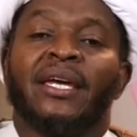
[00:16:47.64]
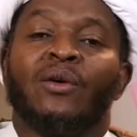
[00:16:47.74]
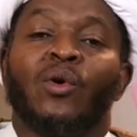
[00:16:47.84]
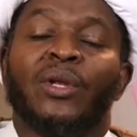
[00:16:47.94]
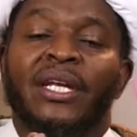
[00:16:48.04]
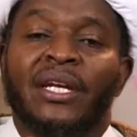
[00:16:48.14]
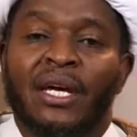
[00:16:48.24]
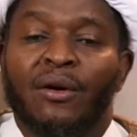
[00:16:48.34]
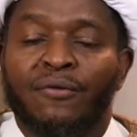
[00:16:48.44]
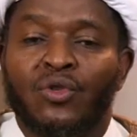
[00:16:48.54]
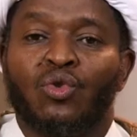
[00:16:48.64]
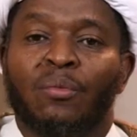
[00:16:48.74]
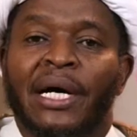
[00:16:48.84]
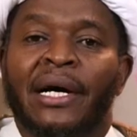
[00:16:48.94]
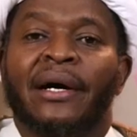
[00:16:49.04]
on the day of
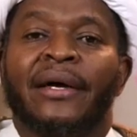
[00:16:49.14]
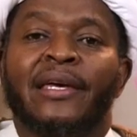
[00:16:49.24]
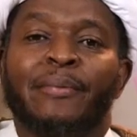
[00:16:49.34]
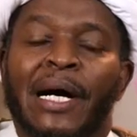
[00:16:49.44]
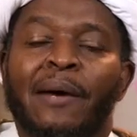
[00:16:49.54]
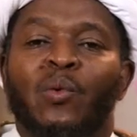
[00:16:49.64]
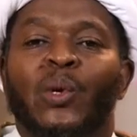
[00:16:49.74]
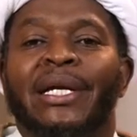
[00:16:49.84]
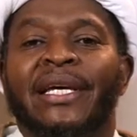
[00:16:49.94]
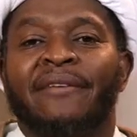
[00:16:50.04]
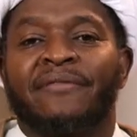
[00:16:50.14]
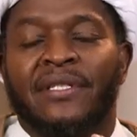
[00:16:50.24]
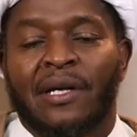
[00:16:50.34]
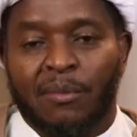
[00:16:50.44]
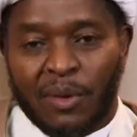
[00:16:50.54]
Jum'ah, Imam will give
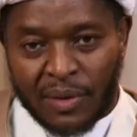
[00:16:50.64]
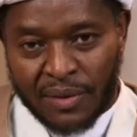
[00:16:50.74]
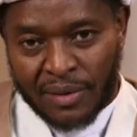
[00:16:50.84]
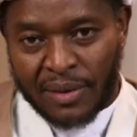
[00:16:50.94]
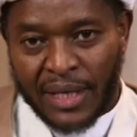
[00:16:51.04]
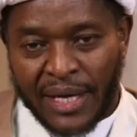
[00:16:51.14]
sermons